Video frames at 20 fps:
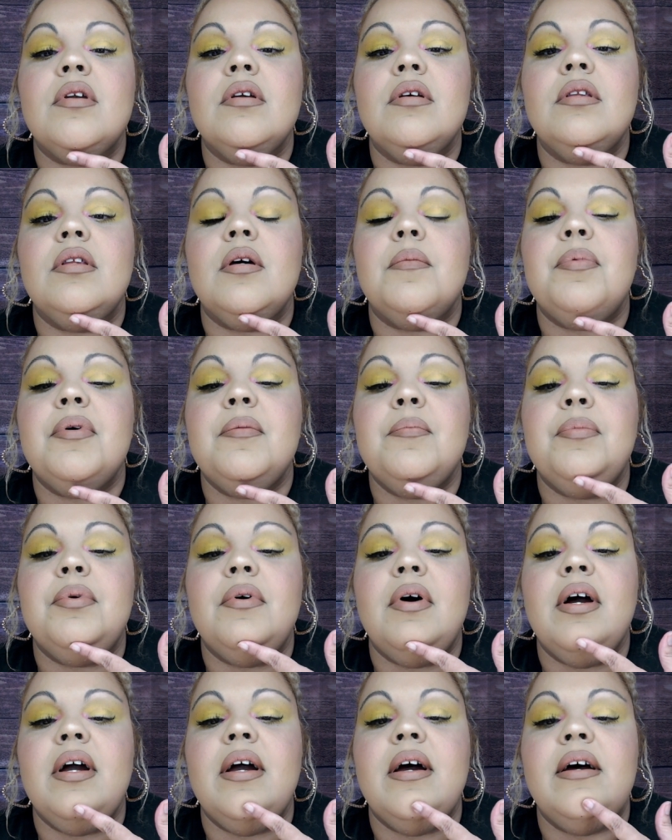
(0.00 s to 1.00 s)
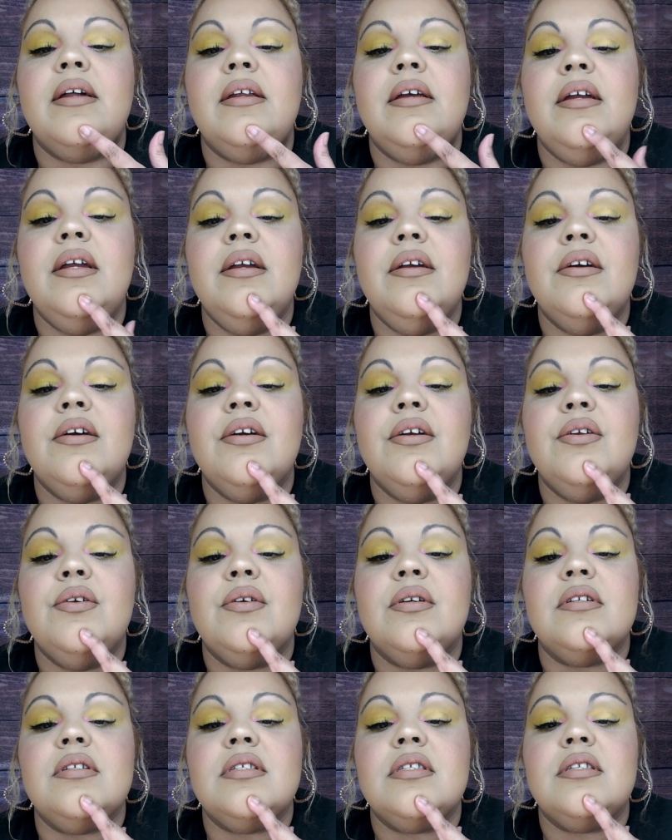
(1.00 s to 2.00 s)
pimple I had here, you
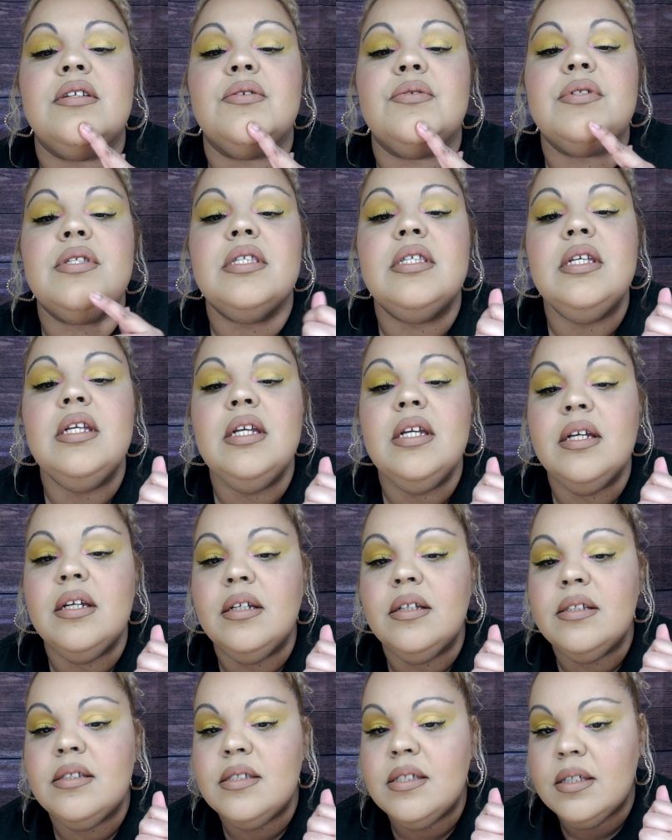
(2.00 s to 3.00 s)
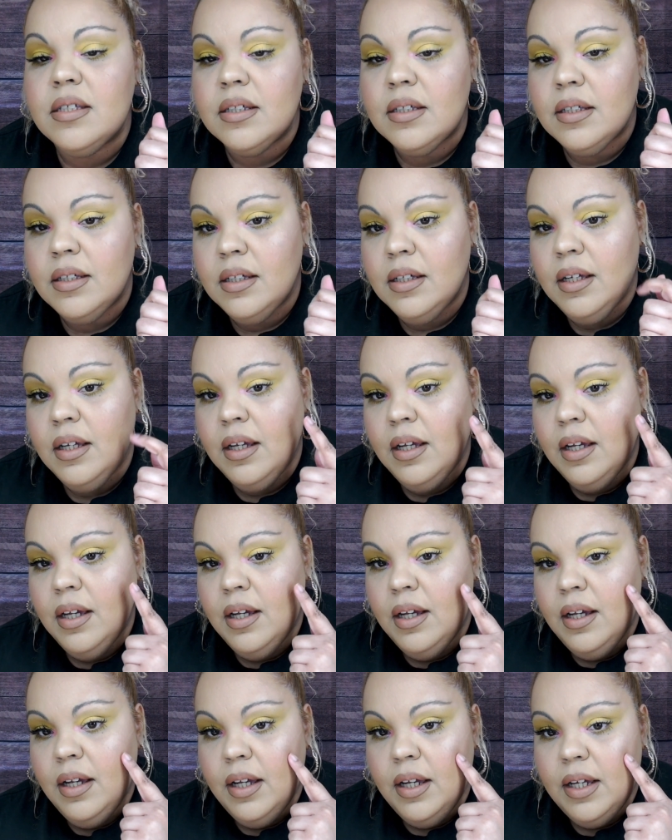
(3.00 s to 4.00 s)
can still see it.
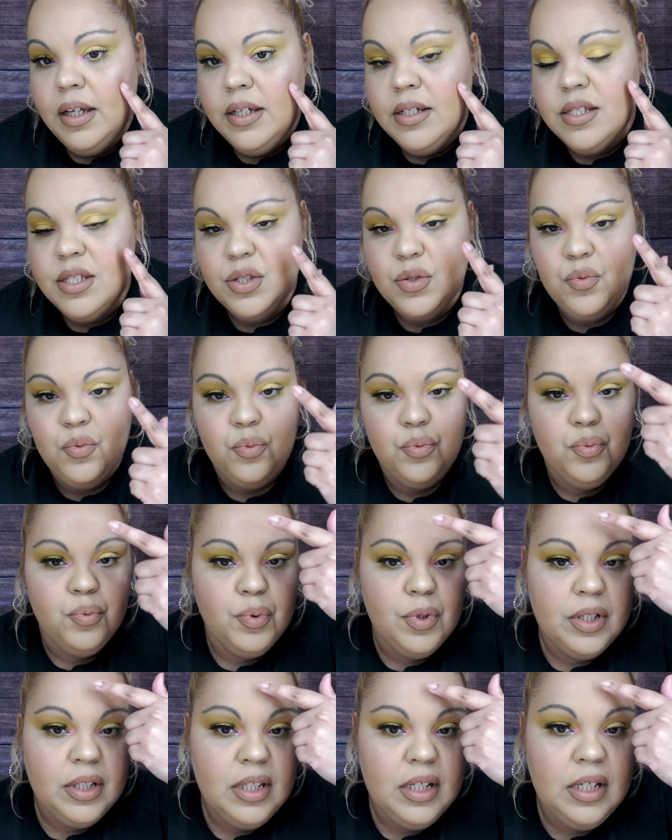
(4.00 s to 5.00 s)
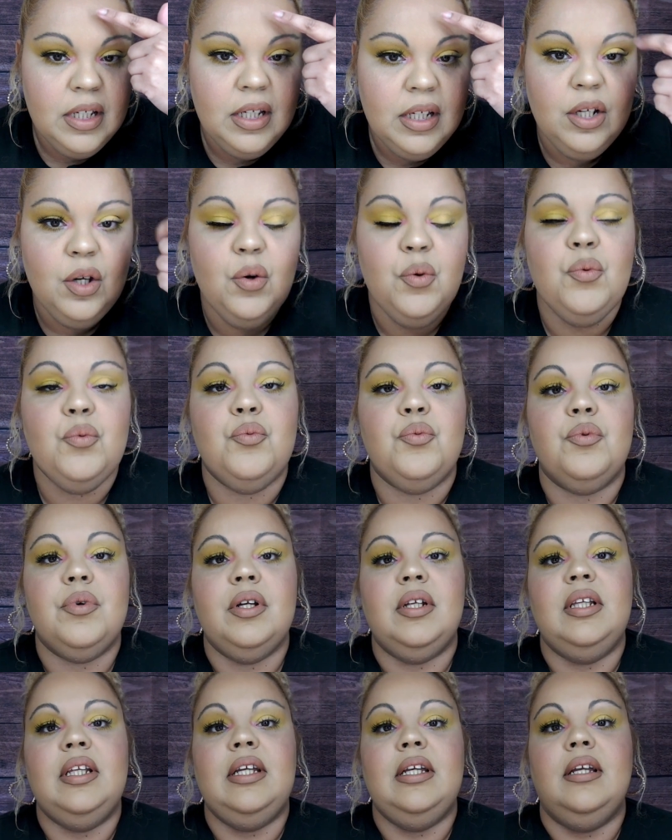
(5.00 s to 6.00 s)
It's really,
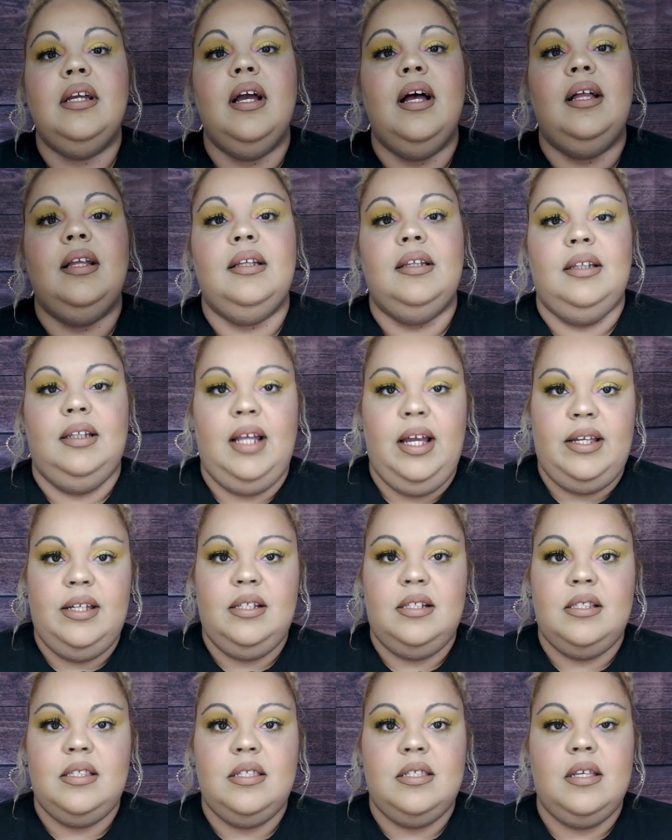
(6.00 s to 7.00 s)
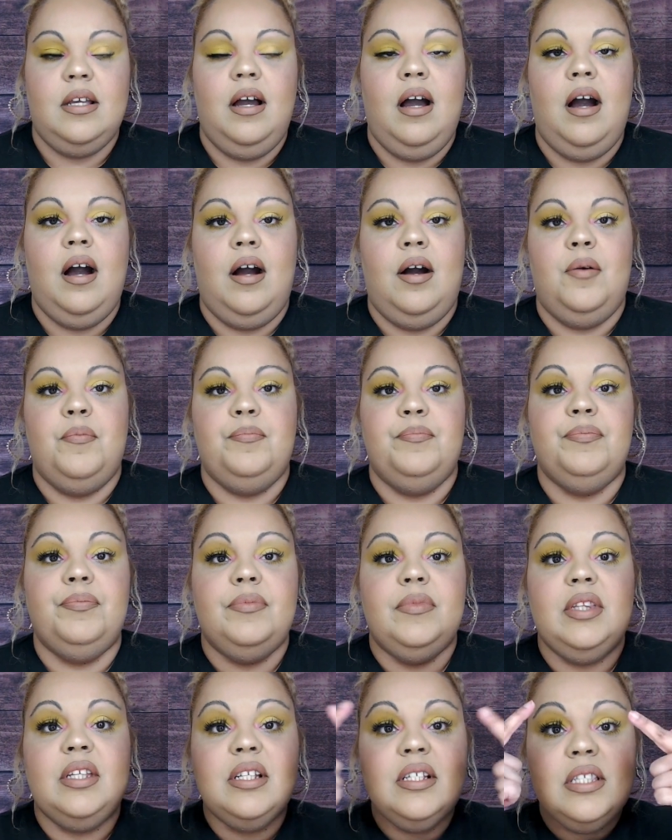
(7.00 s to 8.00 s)
really light.
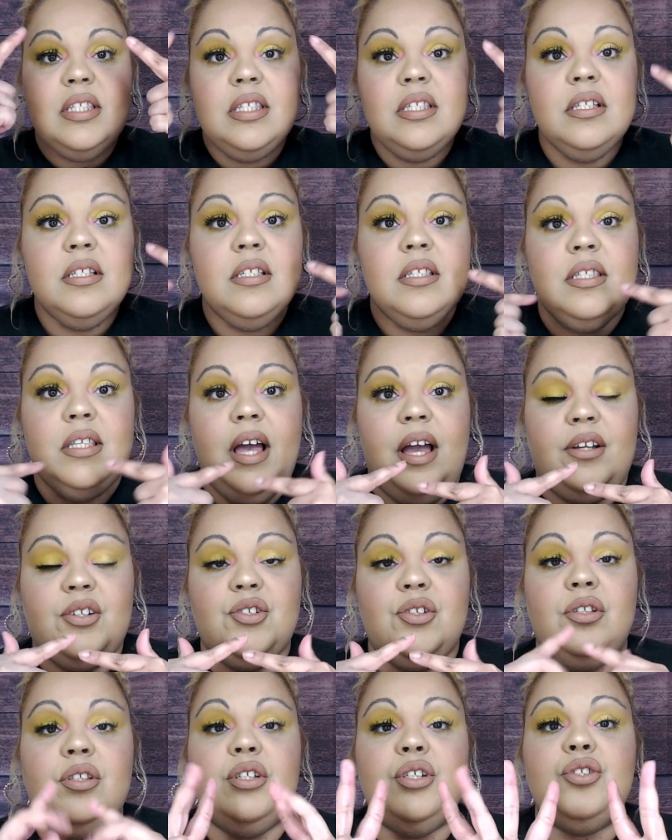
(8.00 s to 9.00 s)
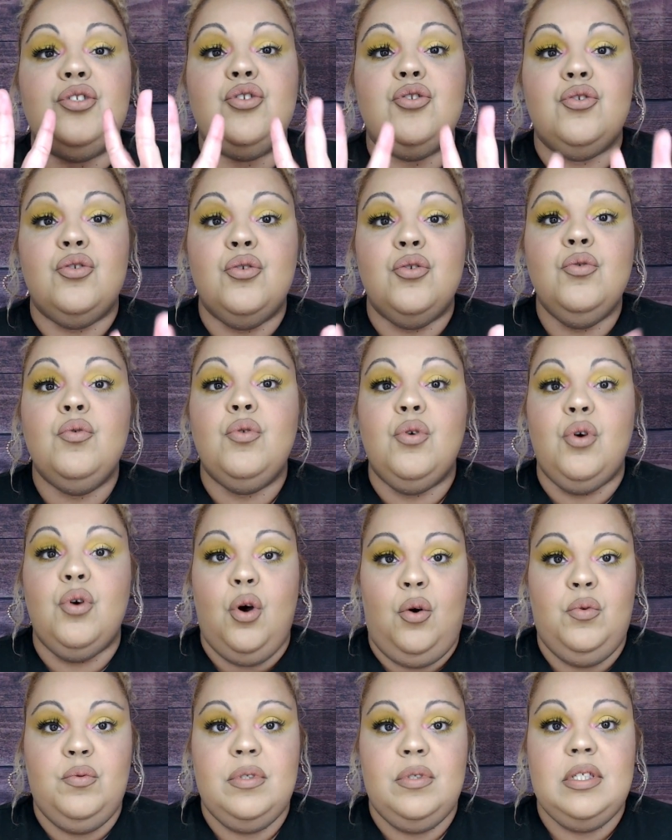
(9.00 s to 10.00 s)
This is actually 2
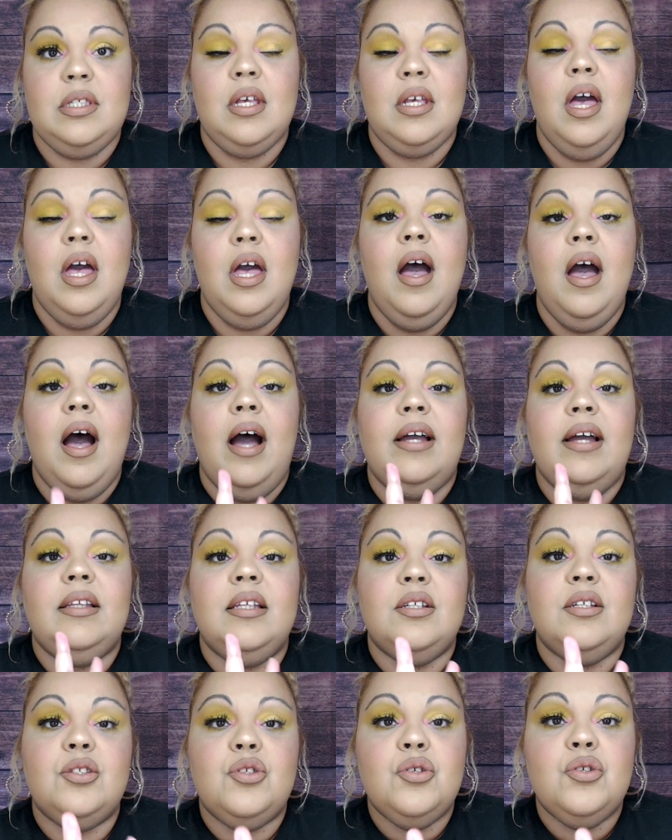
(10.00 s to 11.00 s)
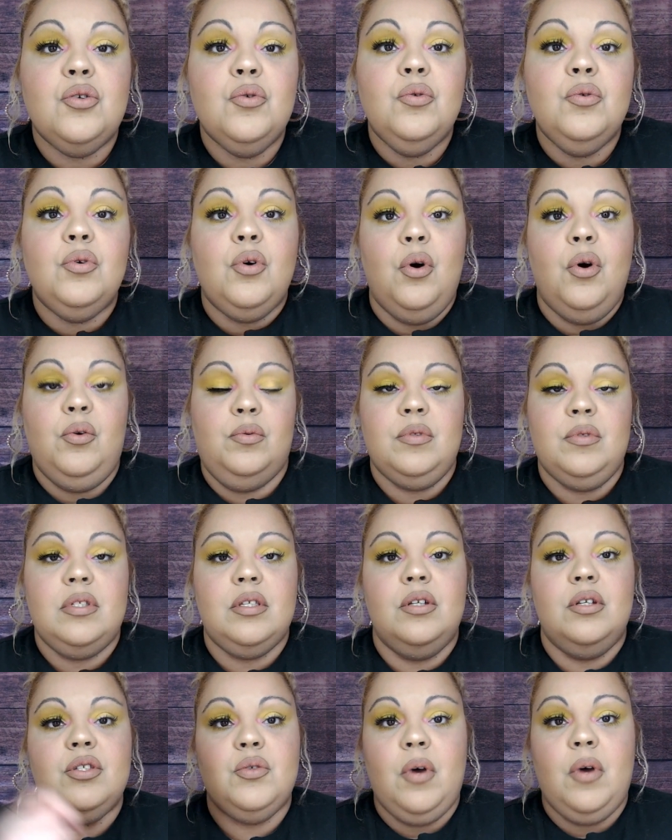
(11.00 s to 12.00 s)
coats. I did 2 coats.
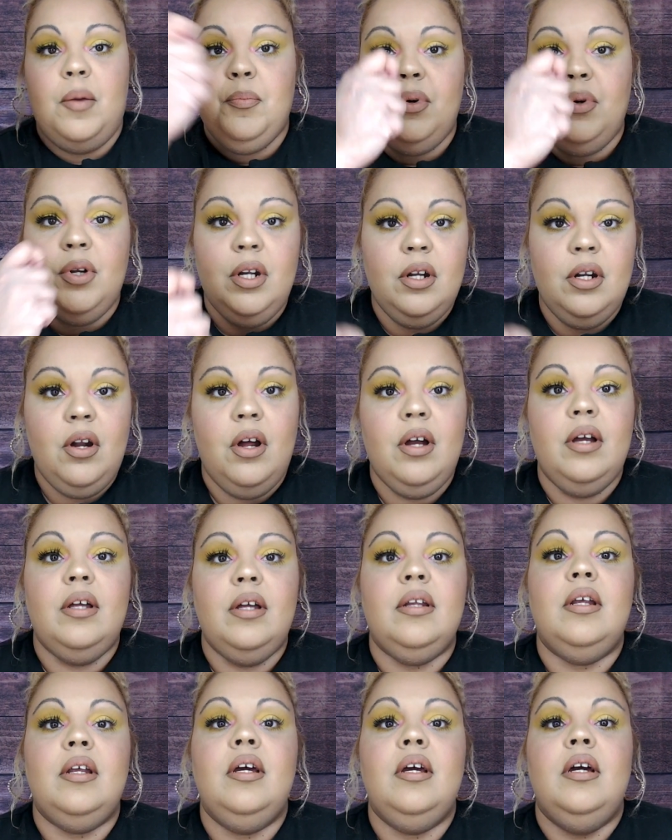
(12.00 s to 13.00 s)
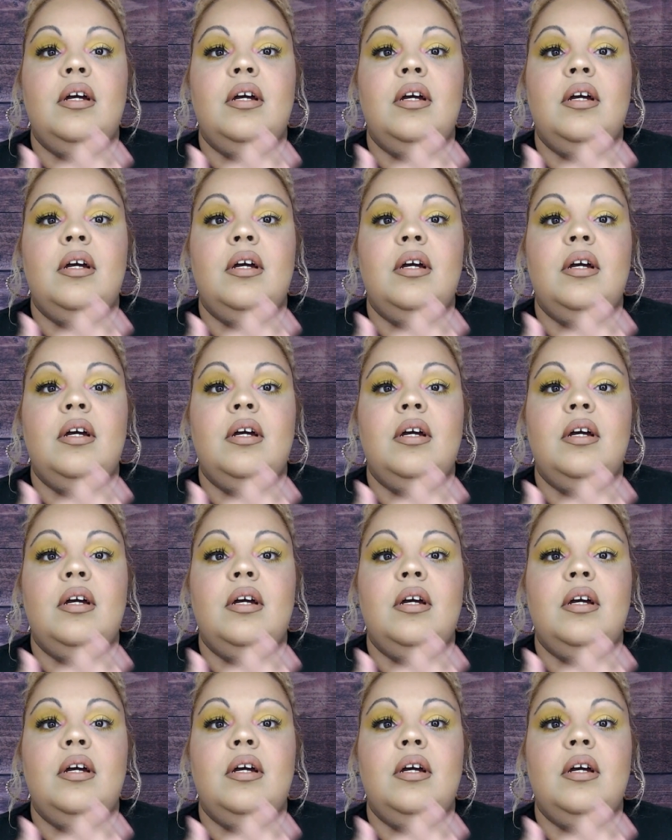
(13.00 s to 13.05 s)
So I put it on,